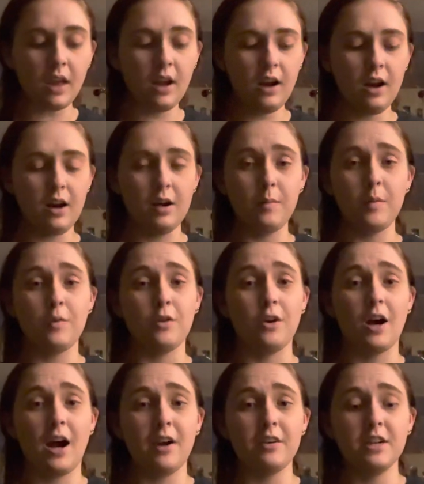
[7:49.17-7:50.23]
Um, if you're
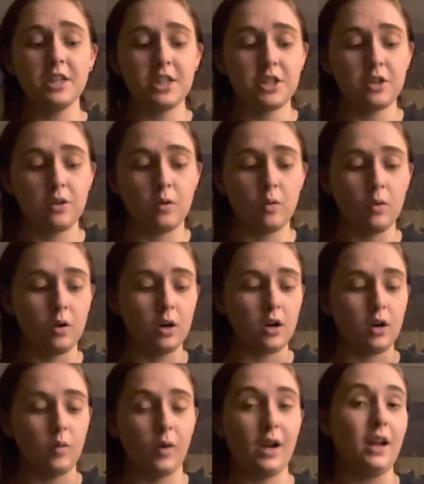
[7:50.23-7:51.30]
Irish
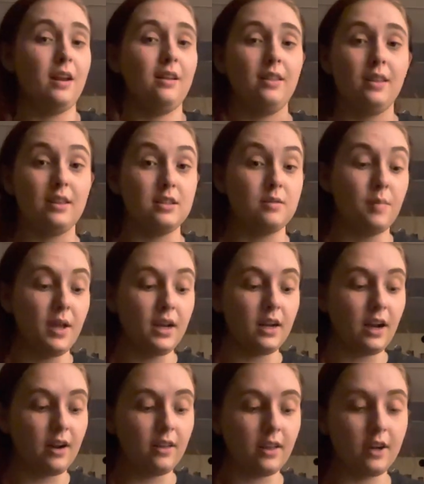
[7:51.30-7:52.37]
or want anything that's made in
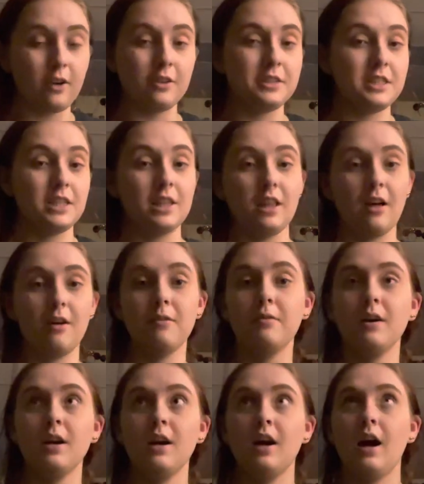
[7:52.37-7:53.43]
Ireland or just love
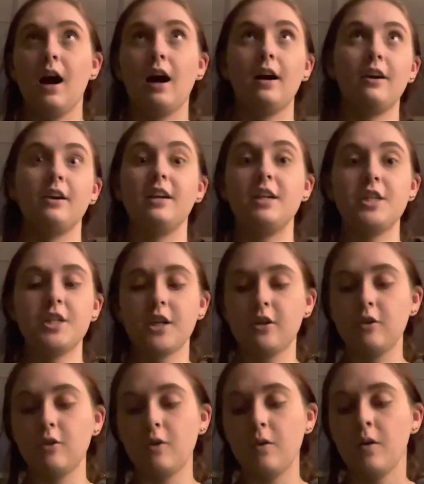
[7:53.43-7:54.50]
Ireland in
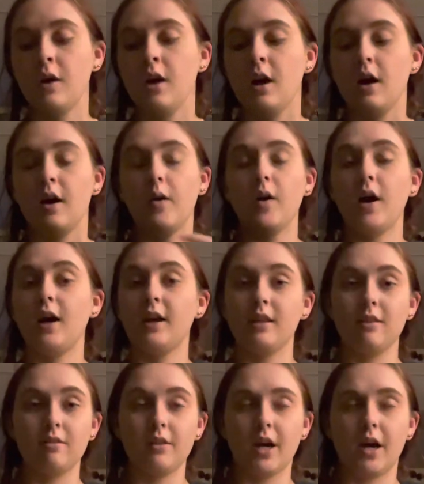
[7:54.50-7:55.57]
general,
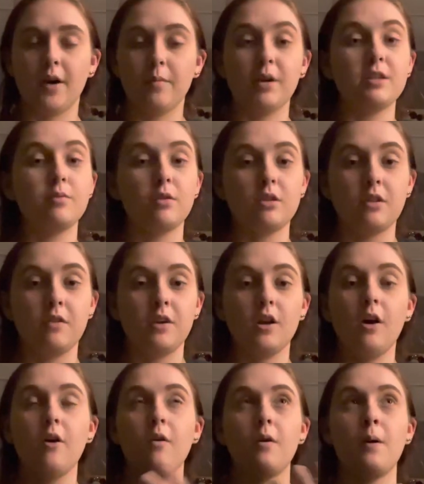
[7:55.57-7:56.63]
uh, um, as most of you
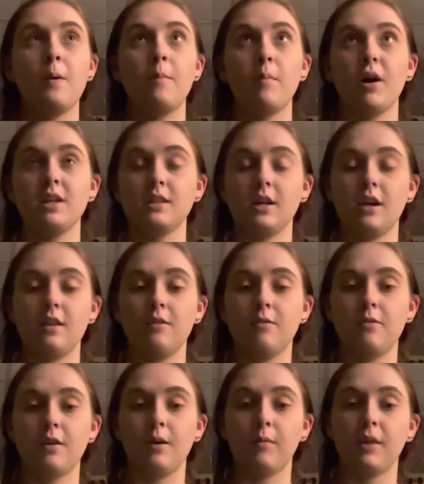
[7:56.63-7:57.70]
know, my side of the
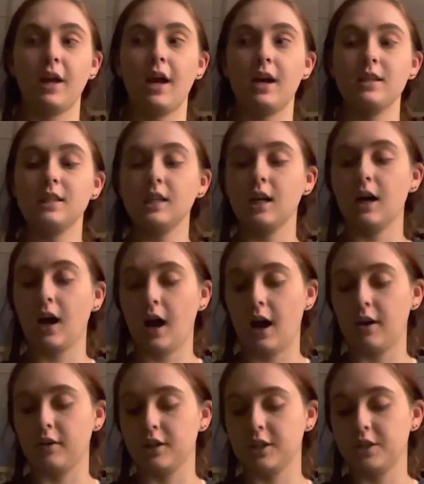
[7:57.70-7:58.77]
family has
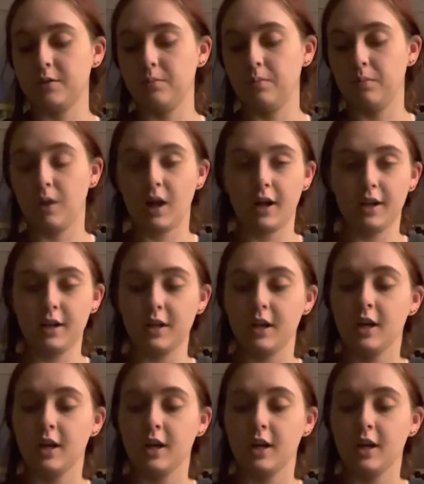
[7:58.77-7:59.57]
Irish blood,